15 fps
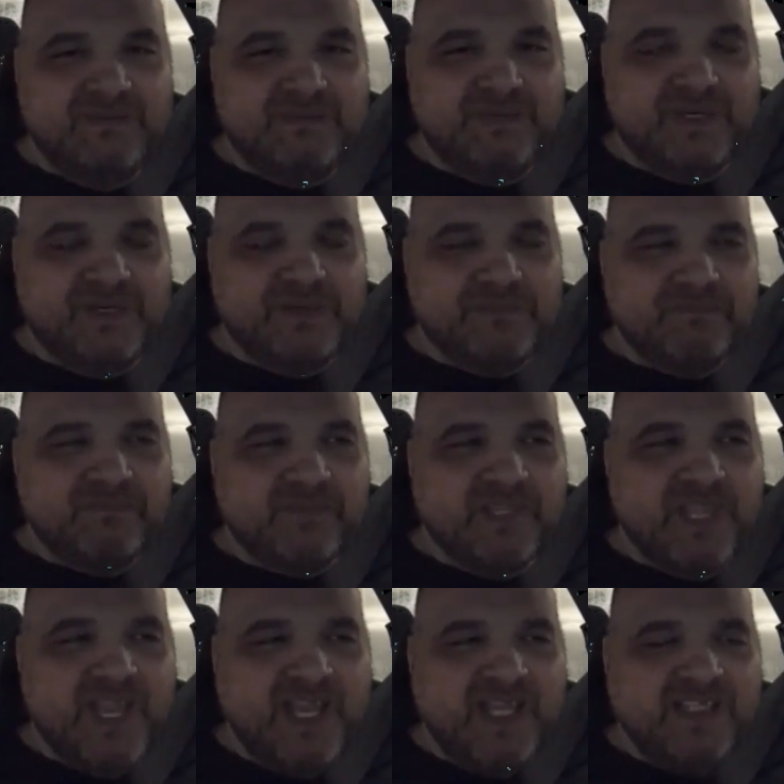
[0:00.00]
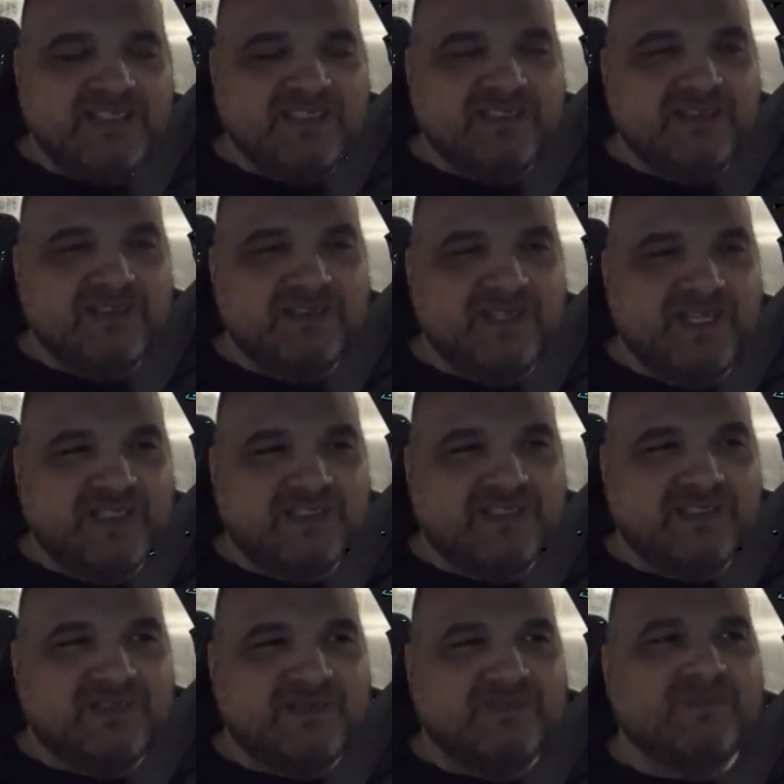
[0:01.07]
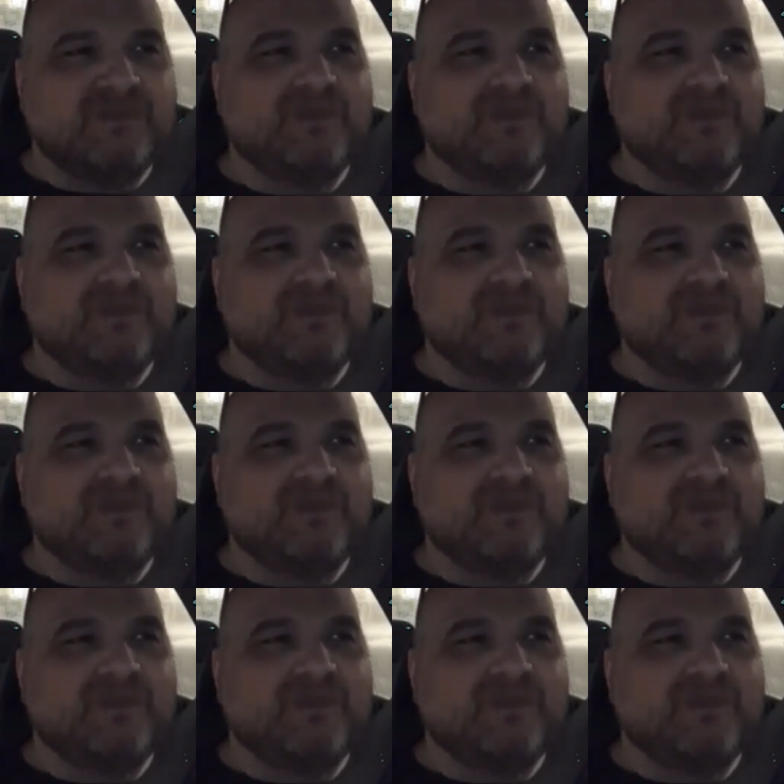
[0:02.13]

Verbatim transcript: but yeah, it's just, that's